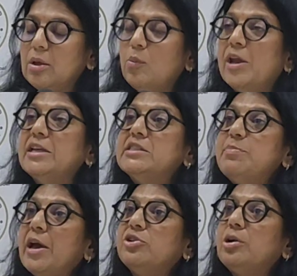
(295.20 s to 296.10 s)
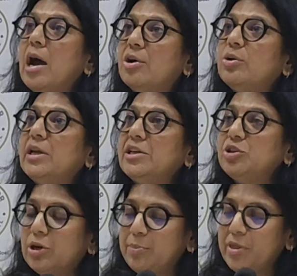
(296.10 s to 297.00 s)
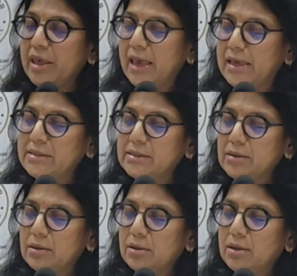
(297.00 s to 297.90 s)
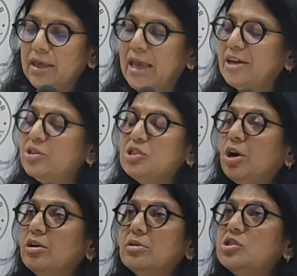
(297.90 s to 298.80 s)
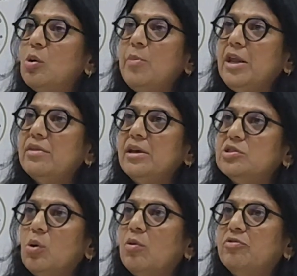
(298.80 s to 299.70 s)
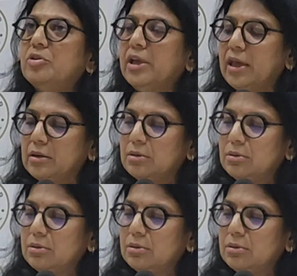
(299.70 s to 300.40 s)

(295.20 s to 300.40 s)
When Inspector Hargade took up the case, he had to start so many things over again.